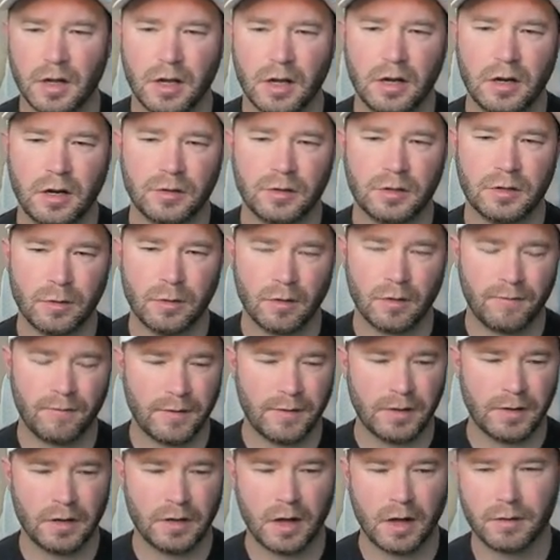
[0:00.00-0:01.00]

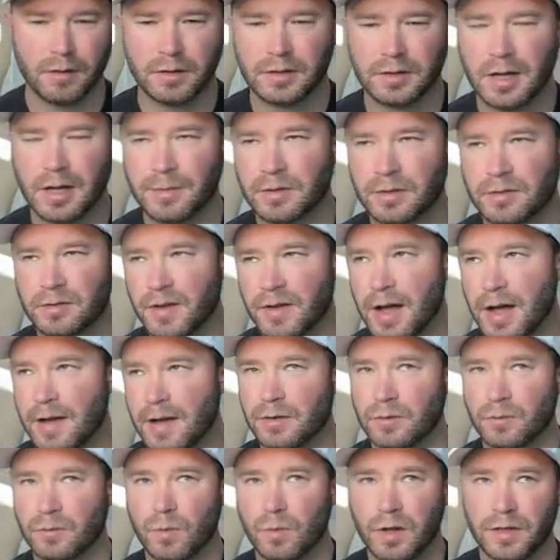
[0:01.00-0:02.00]
$250 times
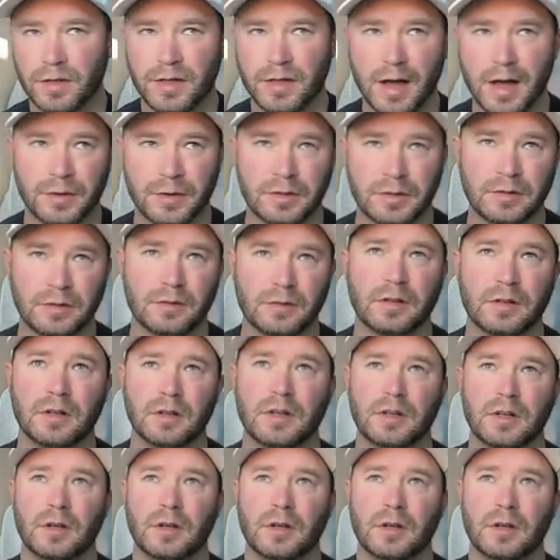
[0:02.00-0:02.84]
5 is 1,000.